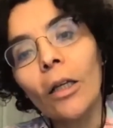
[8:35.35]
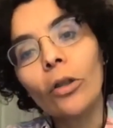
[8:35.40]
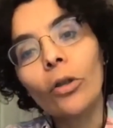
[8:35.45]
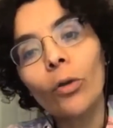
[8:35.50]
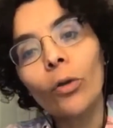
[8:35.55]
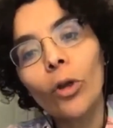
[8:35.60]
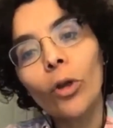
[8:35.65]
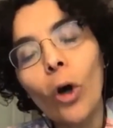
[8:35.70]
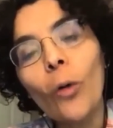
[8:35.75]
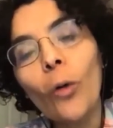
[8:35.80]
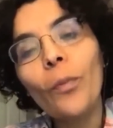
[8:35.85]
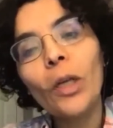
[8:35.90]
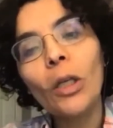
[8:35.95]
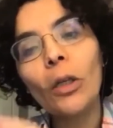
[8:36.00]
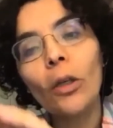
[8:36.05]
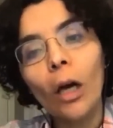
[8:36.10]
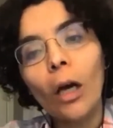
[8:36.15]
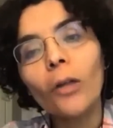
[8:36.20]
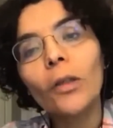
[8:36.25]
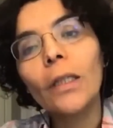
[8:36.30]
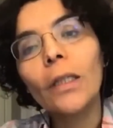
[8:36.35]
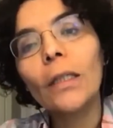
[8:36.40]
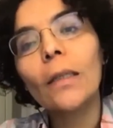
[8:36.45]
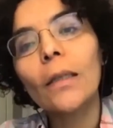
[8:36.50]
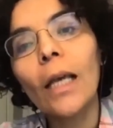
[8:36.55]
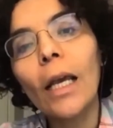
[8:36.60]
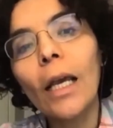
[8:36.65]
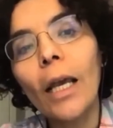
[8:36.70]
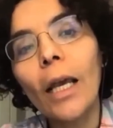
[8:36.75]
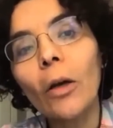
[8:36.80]
to go beyond just
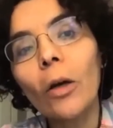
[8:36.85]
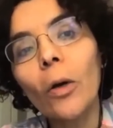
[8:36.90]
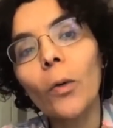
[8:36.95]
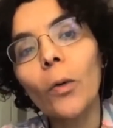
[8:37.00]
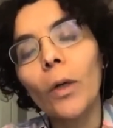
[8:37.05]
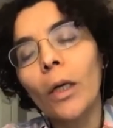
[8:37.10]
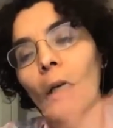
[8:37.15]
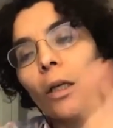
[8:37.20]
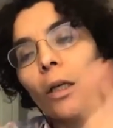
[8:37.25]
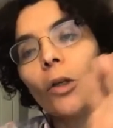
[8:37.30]
saying, oh,